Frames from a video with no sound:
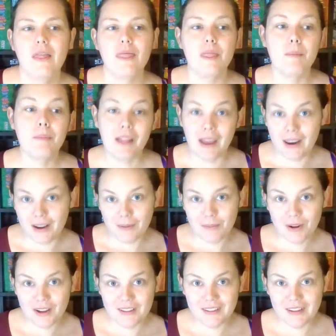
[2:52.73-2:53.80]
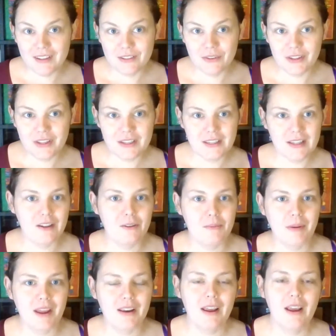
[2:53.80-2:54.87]
the planning process for this a little
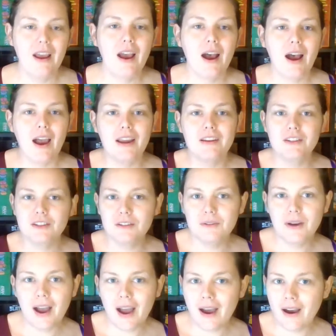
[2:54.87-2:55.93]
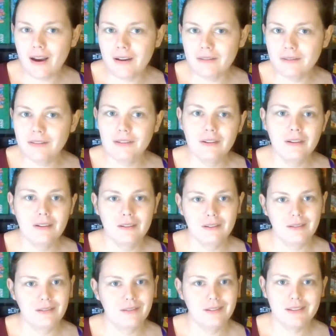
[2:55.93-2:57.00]
bit. I do have
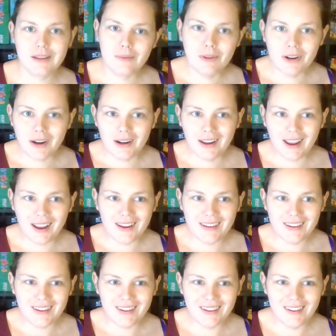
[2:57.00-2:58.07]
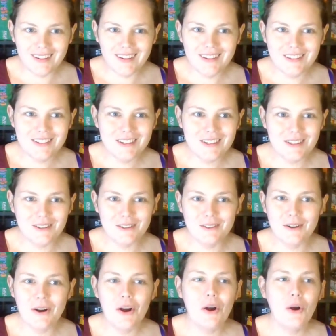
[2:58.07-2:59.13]
someone on hand here
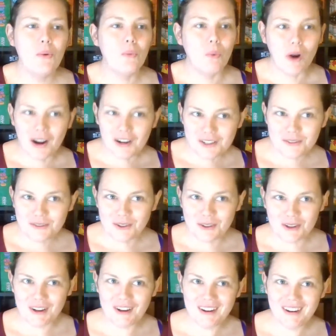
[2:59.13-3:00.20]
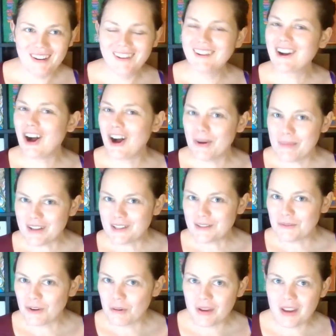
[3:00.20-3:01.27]
to watch for comments
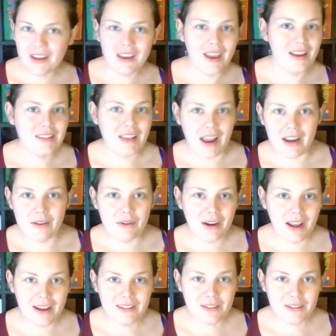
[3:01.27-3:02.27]
for me in case anyone has